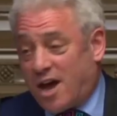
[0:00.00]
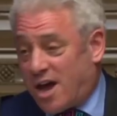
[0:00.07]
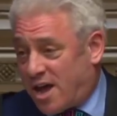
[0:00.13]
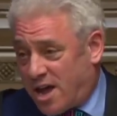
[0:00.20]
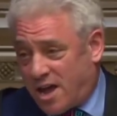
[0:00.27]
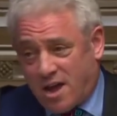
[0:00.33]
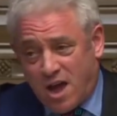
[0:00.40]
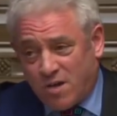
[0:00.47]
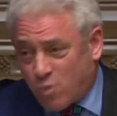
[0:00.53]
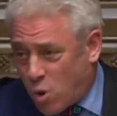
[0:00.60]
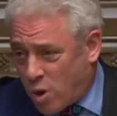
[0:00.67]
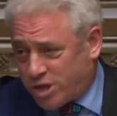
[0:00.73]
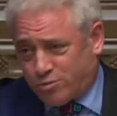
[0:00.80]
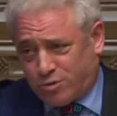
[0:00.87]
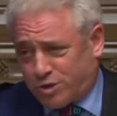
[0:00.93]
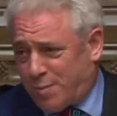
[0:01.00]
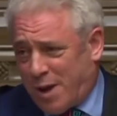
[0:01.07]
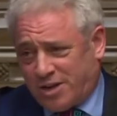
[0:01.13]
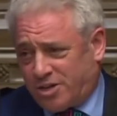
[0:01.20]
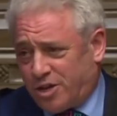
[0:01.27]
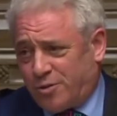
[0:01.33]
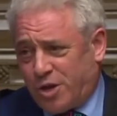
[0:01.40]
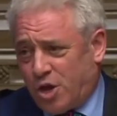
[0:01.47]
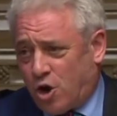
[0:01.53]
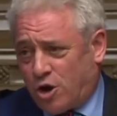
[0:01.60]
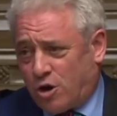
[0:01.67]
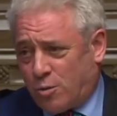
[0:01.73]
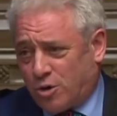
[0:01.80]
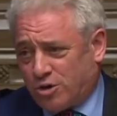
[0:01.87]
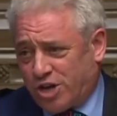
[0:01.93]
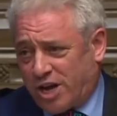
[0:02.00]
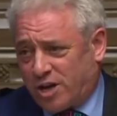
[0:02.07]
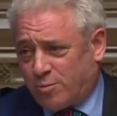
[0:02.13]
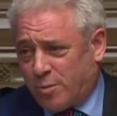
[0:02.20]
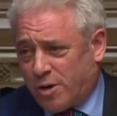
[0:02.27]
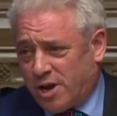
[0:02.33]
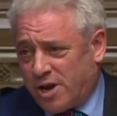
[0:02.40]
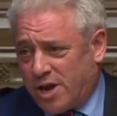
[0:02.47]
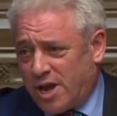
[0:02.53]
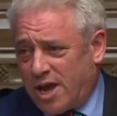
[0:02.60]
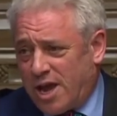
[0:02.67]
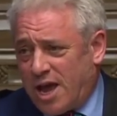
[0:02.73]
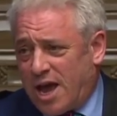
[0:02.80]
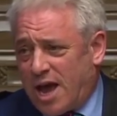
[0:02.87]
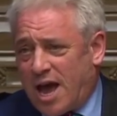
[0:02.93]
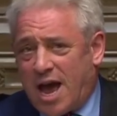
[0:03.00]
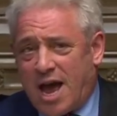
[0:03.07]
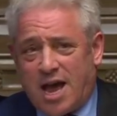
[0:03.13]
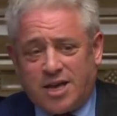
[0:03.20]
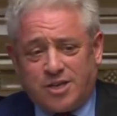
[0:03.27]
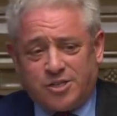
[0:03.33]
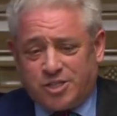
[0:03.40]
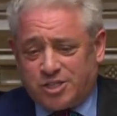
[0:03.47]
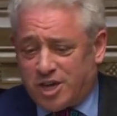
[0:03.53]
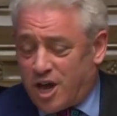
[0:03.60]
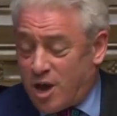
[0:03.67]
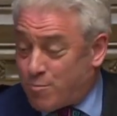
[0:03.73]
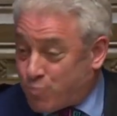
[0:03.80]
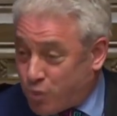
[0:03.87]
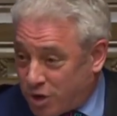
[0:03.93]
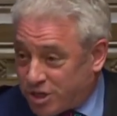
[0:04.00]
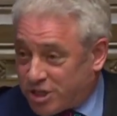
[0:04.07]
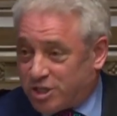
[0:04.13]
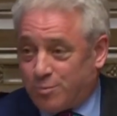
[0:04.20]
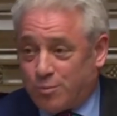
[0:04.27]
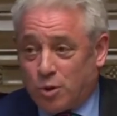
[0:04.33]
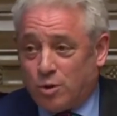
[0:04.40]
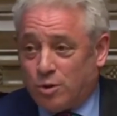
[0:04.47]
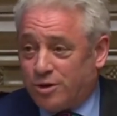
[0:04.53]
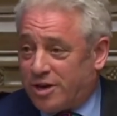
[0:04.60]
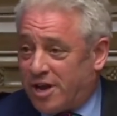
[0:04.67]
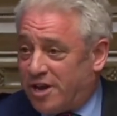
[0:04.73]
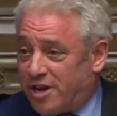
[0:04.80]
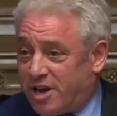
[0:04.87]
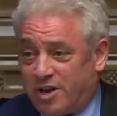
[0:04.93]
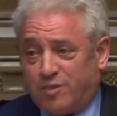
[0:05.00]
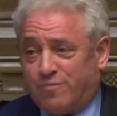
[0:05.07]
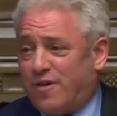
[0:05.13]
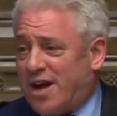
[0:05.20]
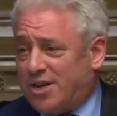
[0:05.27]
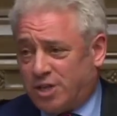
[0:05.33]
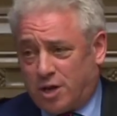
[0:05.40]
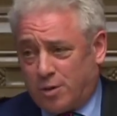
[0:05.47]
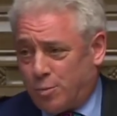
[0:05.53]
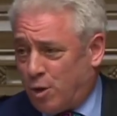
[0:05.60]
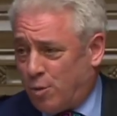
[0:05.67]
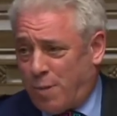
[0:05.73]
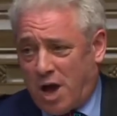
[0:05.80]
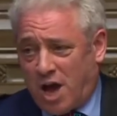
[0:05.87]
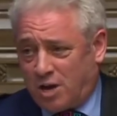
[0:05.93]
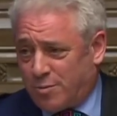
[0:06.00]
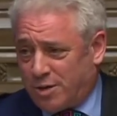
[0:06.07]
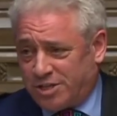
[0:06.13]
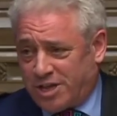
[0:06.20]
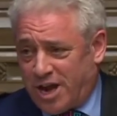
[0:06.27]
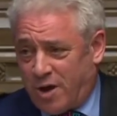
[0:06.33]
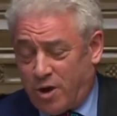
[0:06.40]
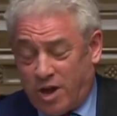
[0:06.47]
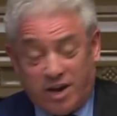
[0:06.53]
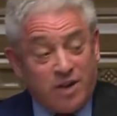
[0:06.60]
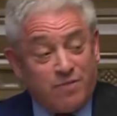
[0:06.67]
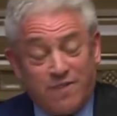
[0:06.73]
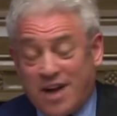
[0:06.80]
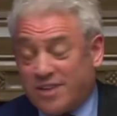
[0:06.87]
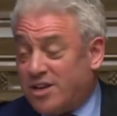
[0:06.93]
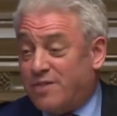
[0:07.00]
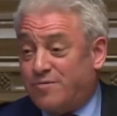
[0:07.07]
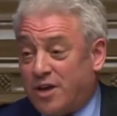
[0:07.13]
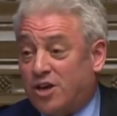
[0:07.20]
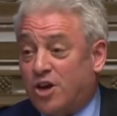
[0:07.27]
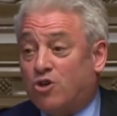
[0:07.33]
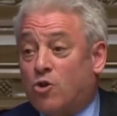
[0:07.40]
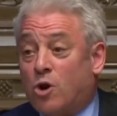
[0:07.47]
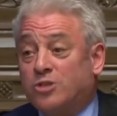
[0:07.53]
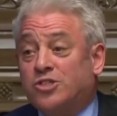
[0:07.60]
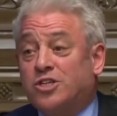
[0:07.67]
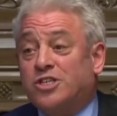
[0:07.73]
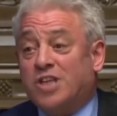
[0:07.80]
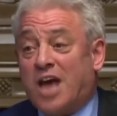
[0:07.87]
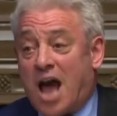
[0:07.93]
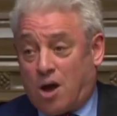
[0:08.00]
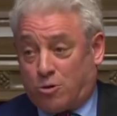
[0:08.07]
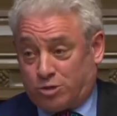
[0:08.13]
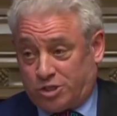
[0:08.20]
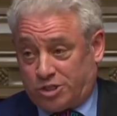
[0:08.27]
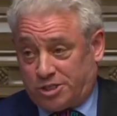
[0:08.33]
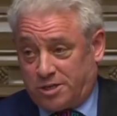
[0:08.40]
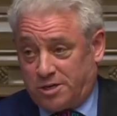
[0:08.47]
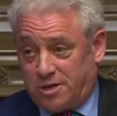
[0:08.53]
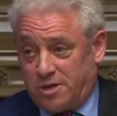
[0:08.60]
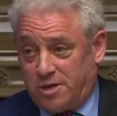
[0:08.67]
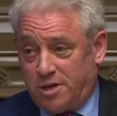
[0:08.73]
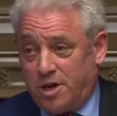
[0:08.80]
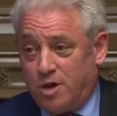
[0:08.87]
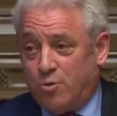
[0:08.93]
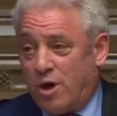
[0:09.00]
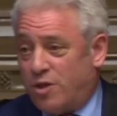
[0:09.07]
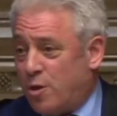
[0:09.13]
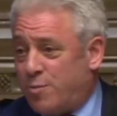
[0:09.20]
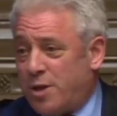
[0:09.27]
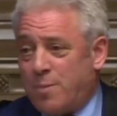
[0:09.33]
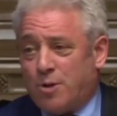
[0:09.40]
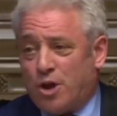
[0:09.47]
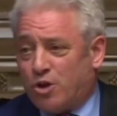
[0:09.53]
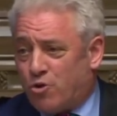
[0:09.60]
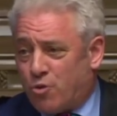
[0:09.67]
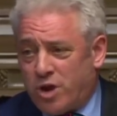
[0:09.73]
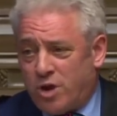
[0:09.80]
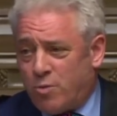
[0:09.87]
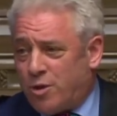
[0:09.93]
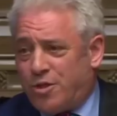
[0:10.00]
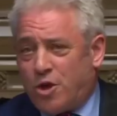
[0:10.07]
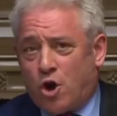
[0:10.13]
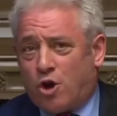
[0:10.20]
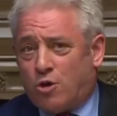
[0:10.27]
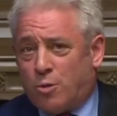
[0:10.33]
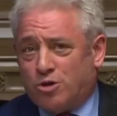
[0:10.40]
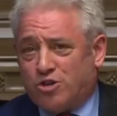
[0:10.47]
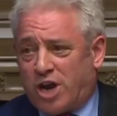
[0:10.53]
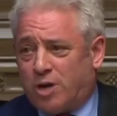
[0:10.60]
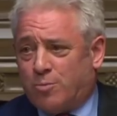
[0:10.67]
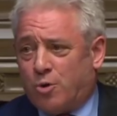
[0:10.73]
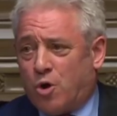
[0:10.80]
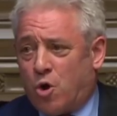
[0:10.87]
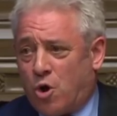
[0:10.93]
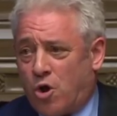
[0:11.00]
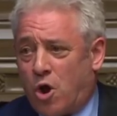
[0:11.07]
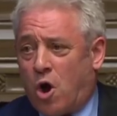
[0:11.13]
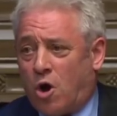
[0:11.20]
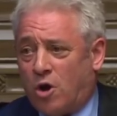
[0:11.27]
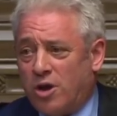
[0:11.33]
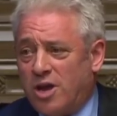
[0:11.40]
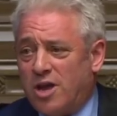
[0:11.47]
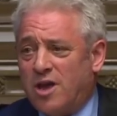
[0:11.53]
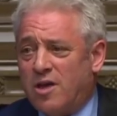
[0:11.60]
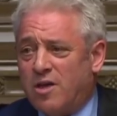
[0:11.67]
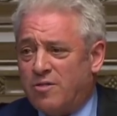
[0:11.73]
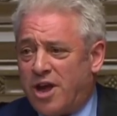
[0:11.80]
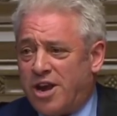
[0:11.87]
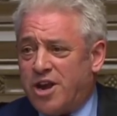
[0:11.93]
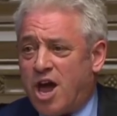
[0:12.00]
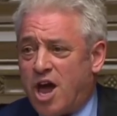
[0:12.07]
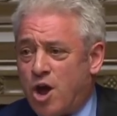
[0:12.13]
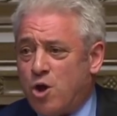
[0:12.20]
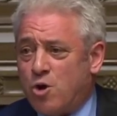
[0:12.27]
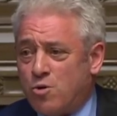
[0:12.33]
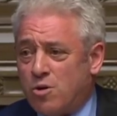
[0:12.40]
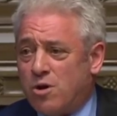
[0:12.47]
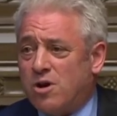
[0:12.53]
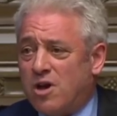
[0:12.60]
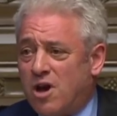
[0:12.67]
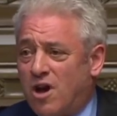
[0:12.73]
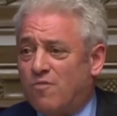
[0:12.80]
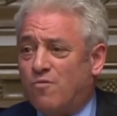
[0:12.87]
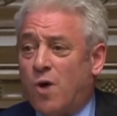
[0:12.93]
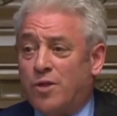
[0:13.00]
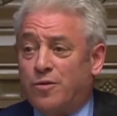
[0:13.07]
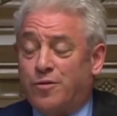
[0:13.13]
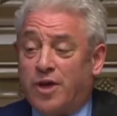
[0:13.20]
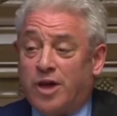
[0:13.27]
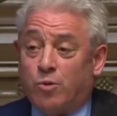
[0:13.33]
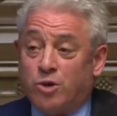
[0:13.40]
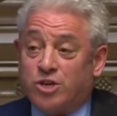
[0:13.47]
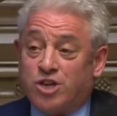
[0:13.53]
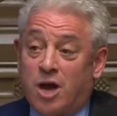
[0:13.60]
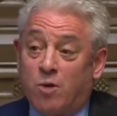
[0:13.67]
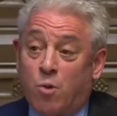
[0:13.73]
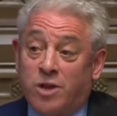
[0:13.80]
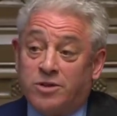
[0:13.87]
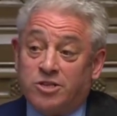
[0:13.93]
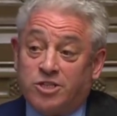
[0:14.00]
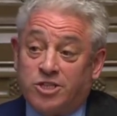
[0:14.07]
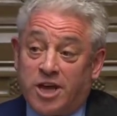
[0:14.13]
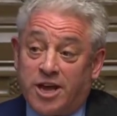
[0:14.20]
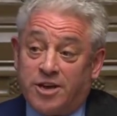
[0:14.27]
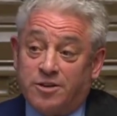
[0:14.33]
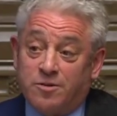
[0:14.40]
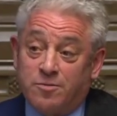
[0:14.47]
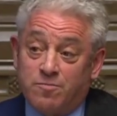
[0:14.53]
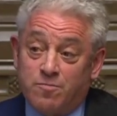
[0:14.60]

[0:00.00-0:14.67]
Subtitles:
I have always respected the Honourable Gentleman as a principled and indefatigable parliamentarian. In fact, I think across this House, whether people agree with the Honourable Gentleman or not, they know of one thing which I once said,